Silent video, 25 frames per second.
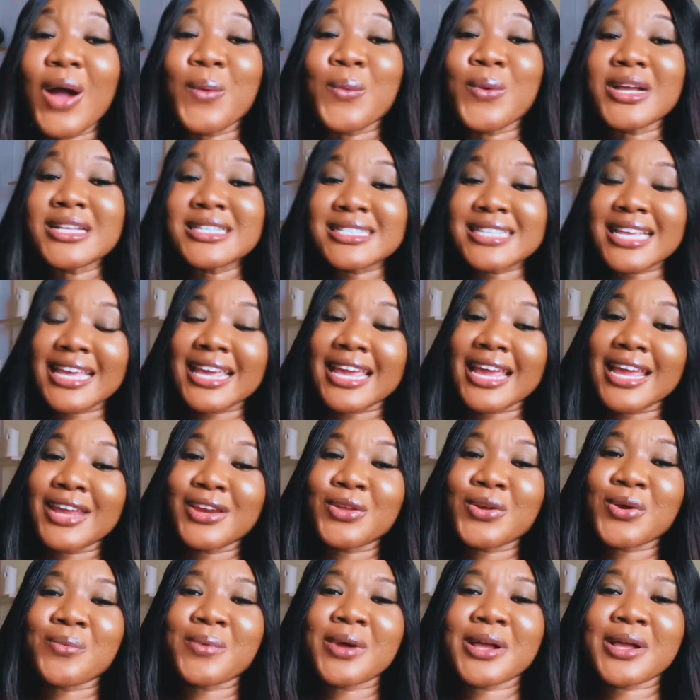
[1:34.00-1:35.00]
Once
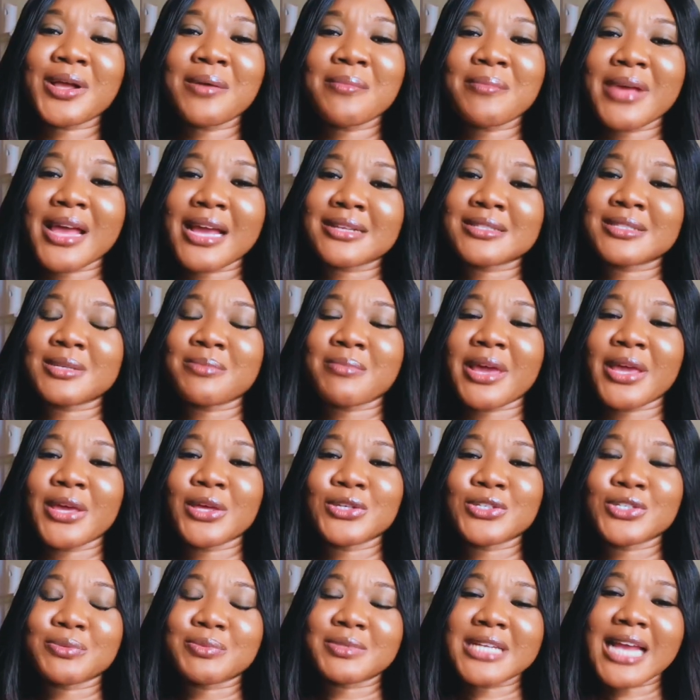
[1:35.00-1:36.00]
again, you're welcome back to my
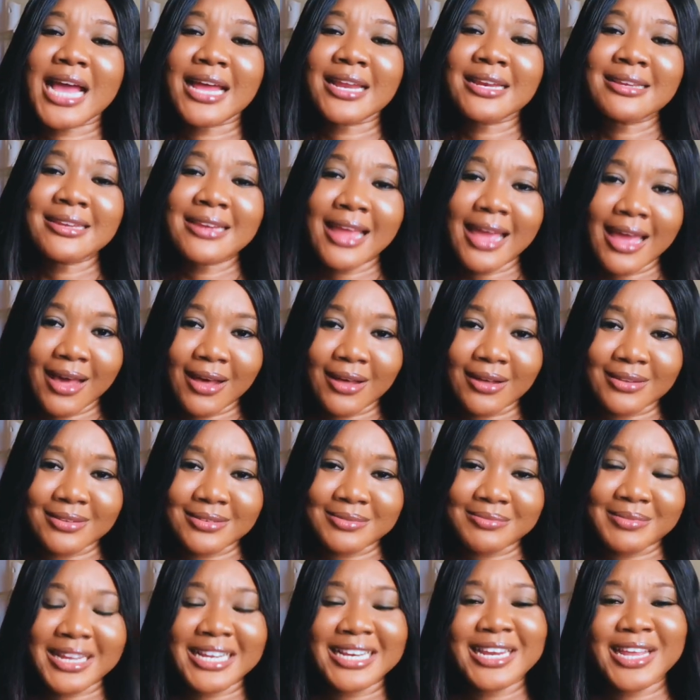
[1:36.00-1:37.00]
YouTube
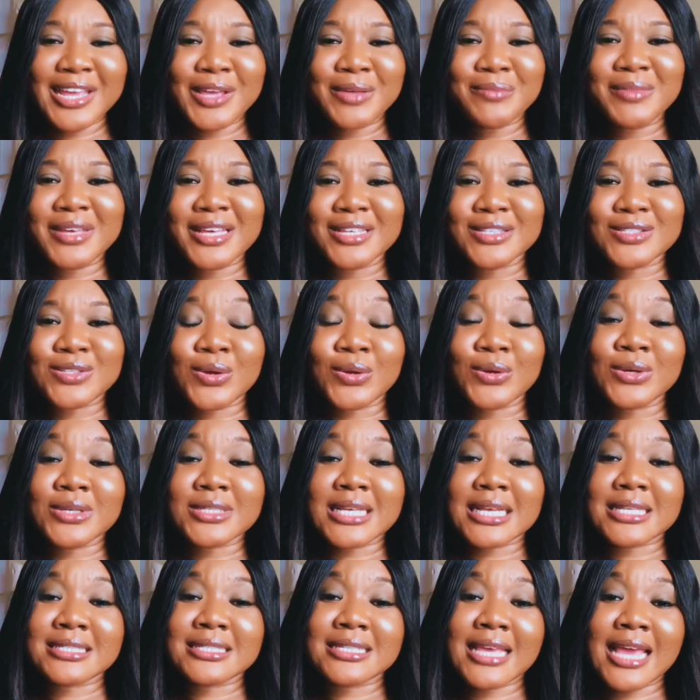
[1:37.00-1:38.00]
channel. My name is
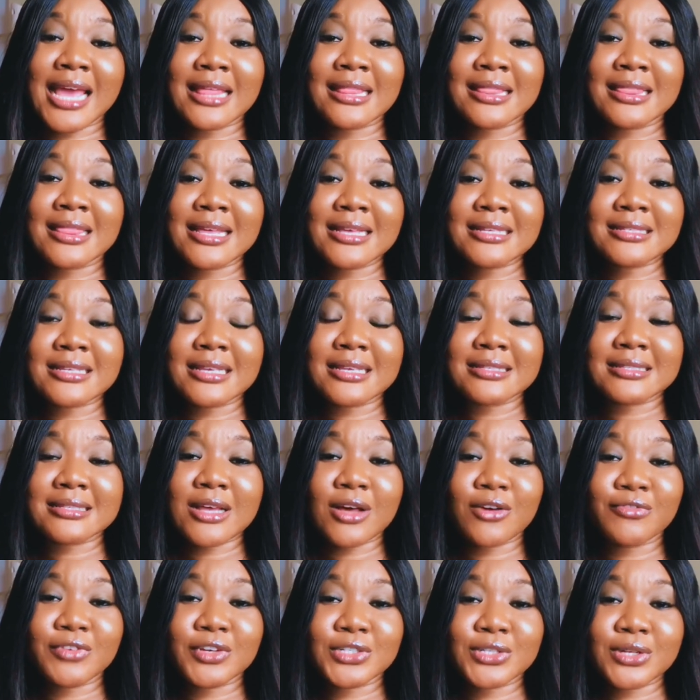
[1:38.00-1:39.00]
Onozasie, and this is
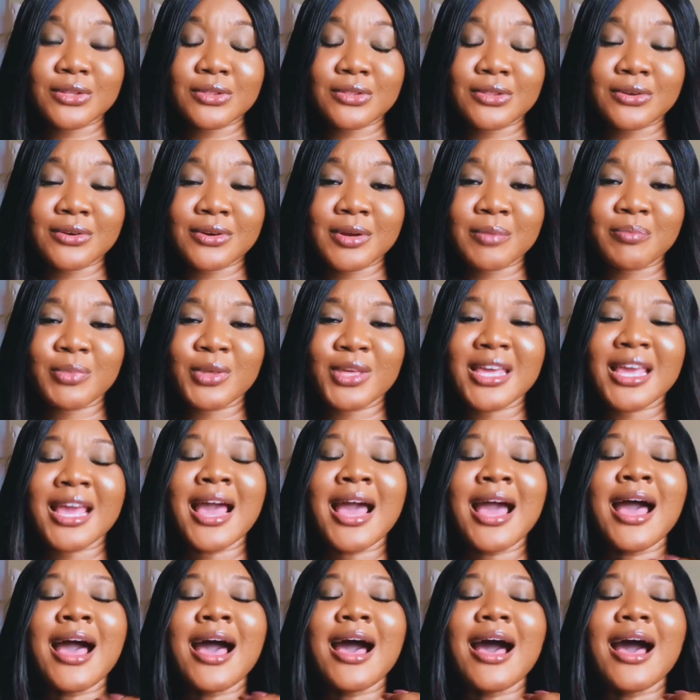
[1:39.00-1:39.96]
Salvation Therapy.